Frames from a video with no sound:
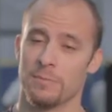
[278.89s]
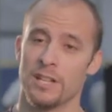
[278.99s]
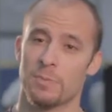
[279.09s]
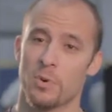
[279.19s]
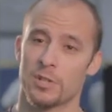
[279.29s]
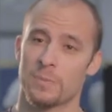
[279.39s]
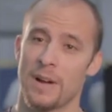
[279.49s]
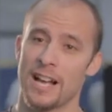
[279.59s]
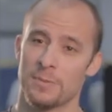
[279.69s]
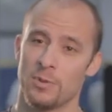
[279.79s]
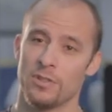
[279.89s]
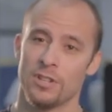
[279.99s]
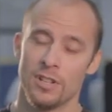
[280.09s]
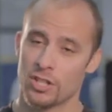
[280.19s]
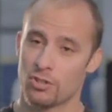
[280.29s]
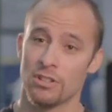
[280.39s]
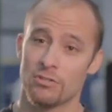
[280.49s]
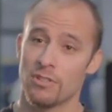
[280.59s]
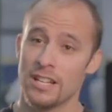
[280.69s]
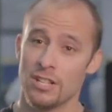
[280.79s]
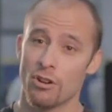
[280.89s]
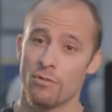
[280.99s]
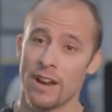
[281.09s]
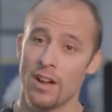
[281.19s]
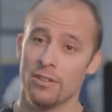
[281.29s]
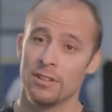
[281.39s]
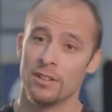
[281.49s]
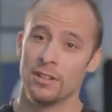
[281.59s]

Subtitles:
as many sports as possible, strength train year round,